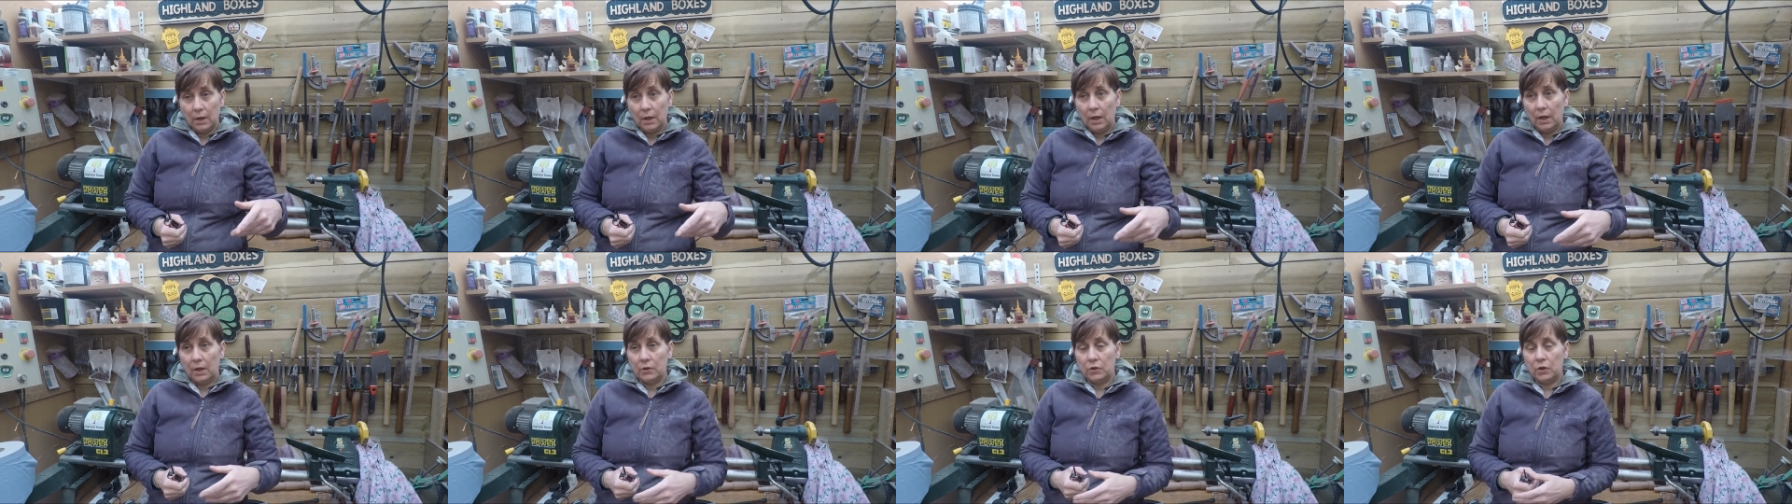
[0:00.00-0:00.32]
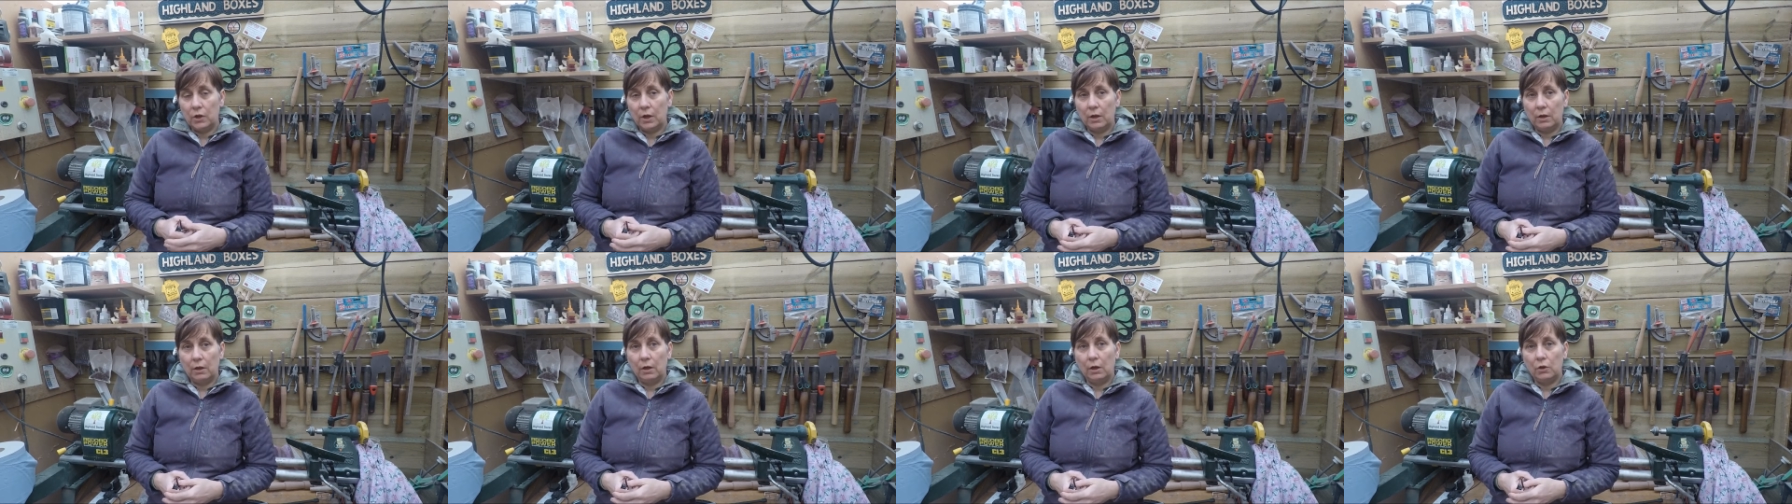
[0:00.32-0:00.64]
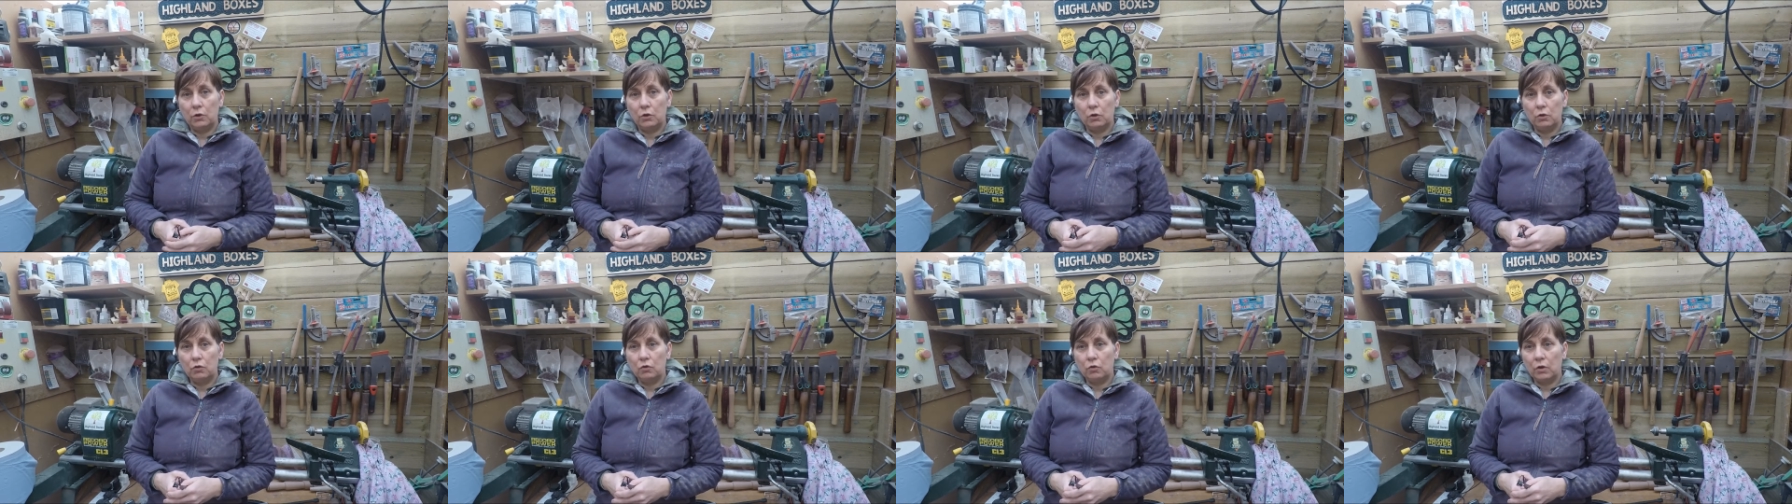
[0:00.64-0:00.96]
channel. I
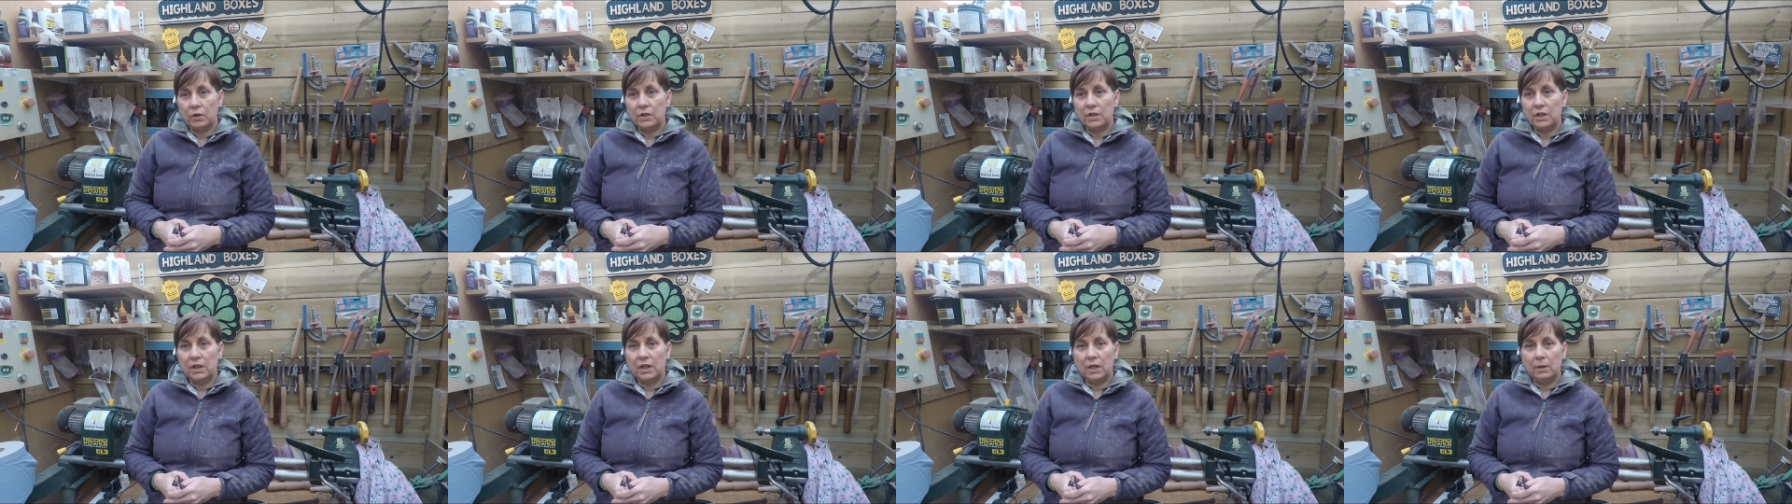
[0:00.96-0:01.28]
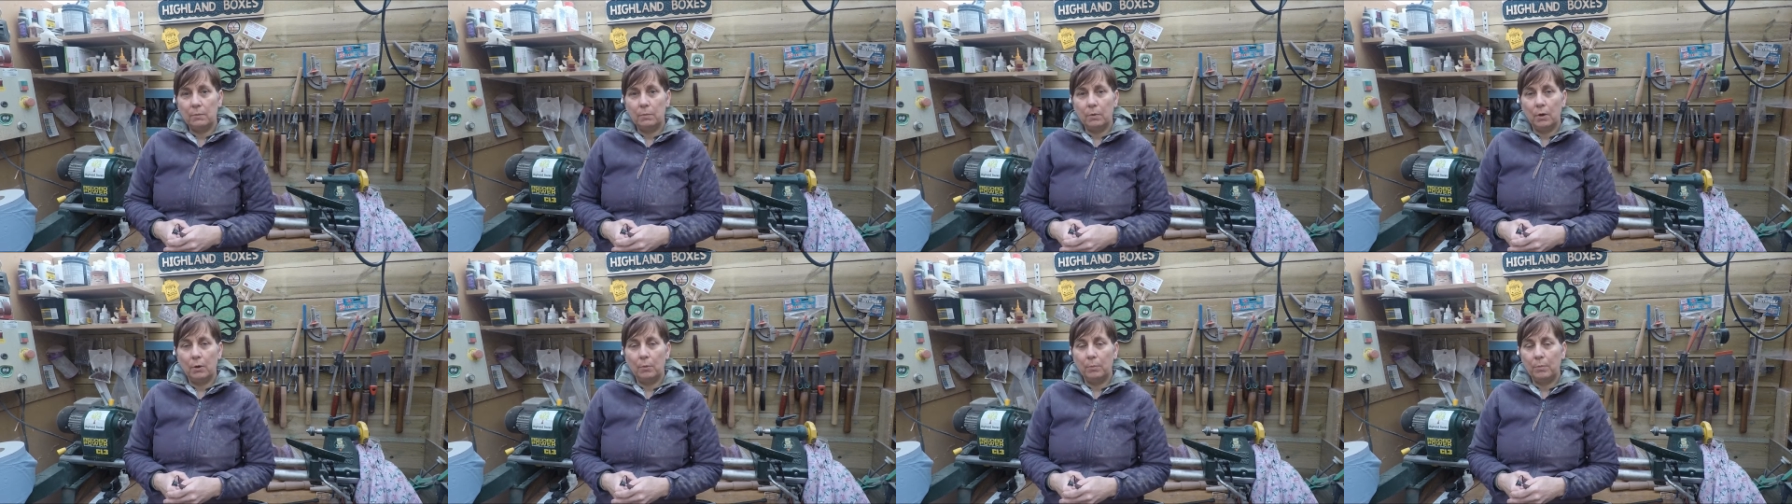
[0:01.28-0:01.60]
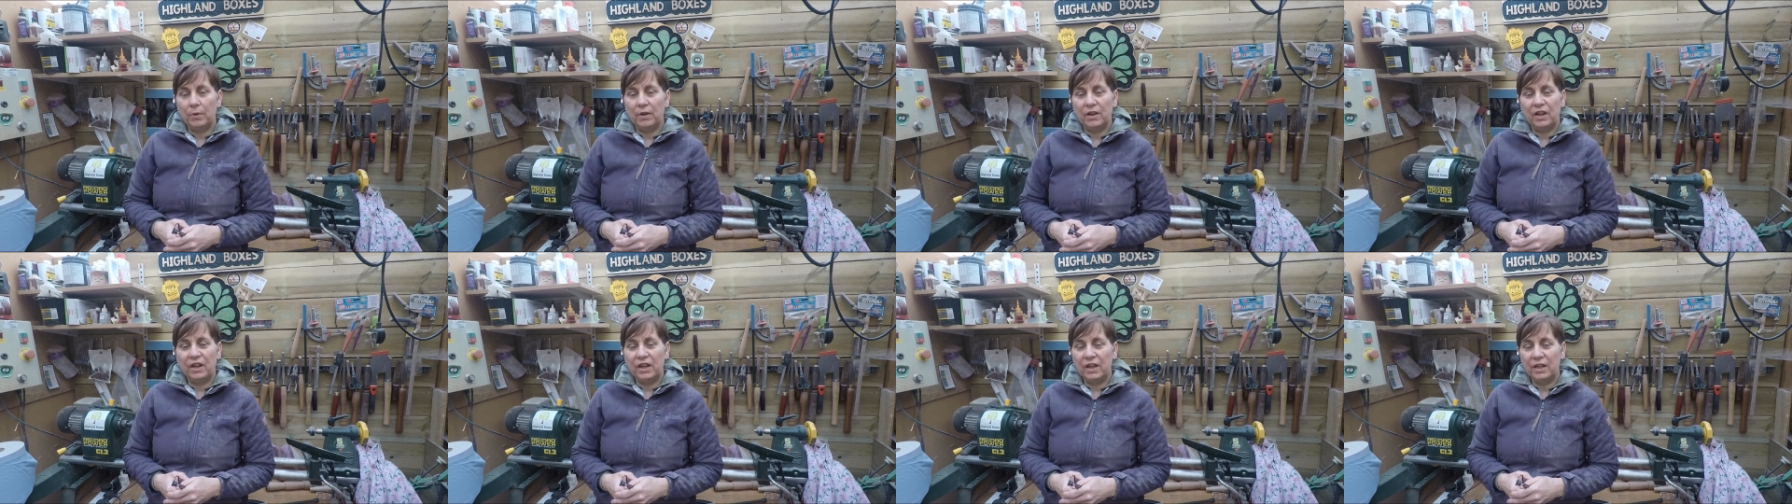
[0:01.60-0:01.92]
do try to keep up.
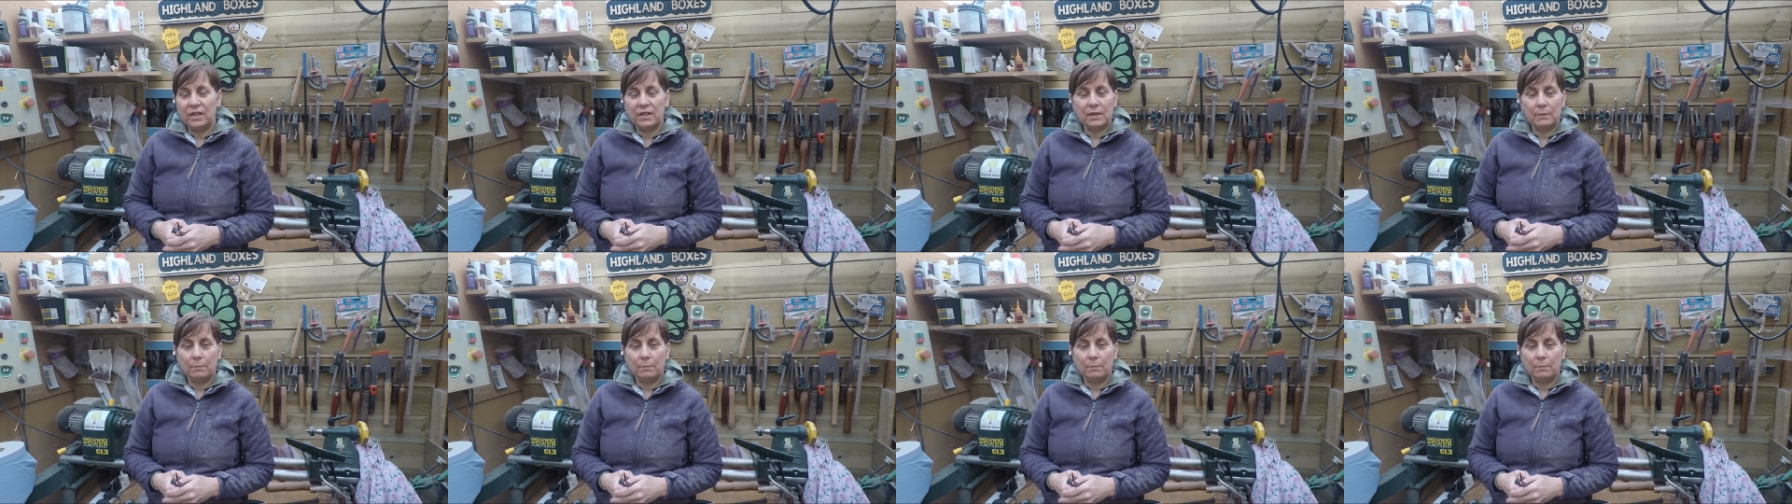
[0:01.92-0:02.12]
It's